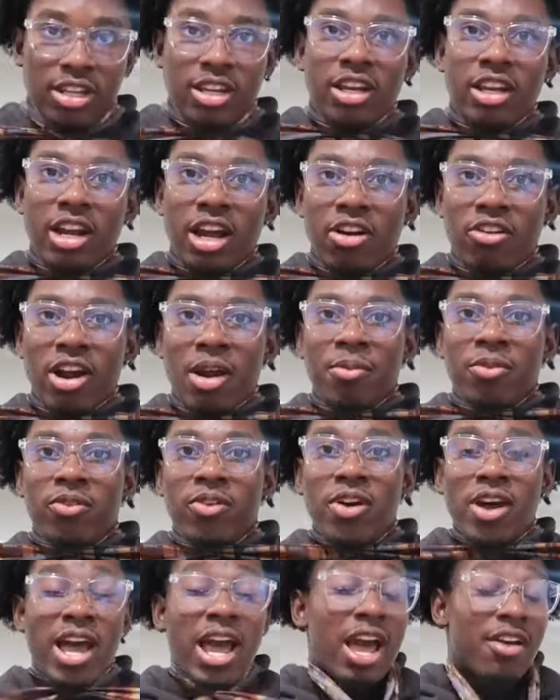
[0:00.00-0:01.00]
And I wrap
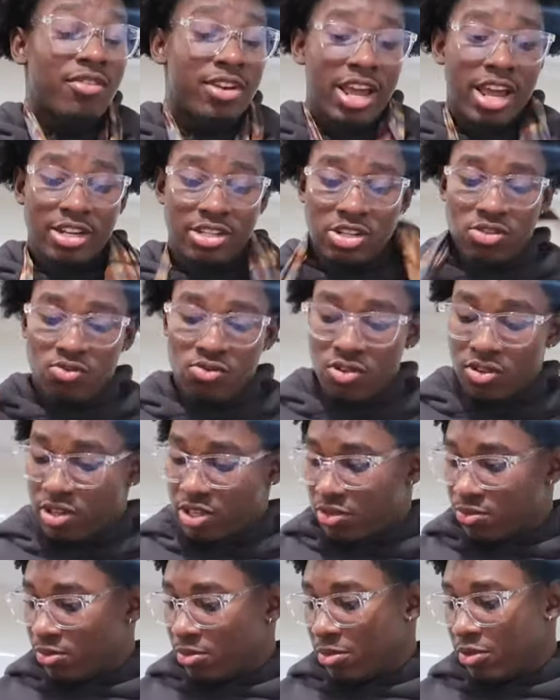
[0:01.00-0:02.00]
around. I haven't actually wore
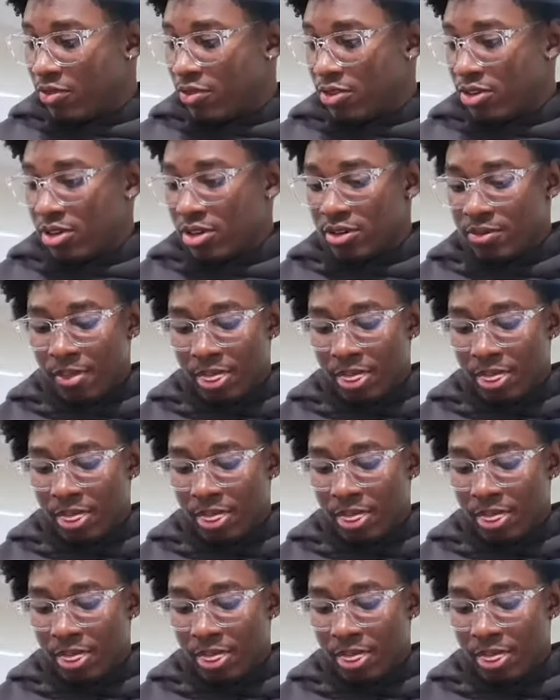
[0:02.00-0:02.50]
this one before.